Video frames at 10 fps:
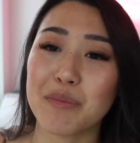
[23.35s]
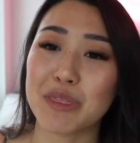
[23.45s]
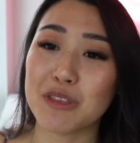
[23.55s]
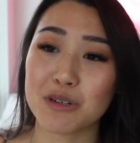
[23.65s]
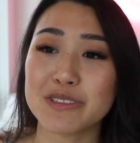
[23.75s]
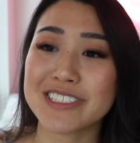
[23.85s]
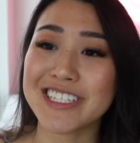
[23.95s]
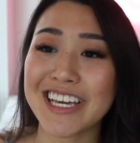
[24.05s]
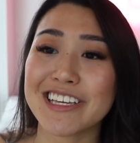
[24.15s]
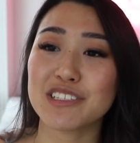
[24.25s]
but those
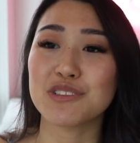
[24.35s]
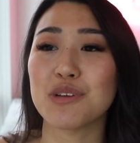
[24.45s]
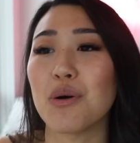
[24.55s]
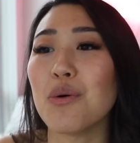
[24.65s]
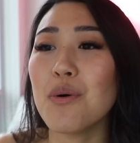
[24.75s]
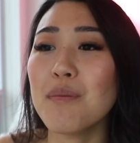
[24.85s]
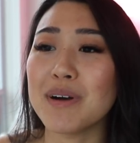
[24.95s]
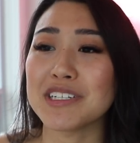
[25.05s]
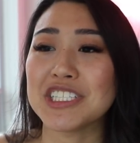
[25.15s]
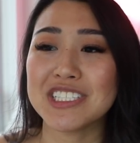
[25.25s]
take so
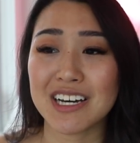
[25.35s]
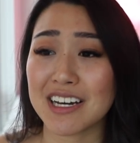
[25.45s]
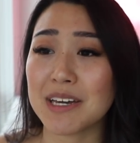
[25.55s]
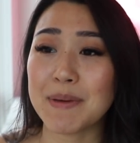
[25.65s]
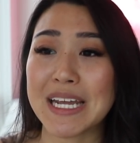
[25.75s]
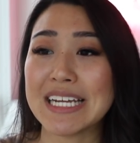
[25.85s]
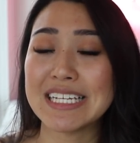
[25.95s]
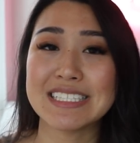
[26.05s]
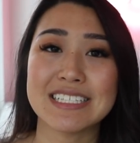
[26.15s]
much time and I need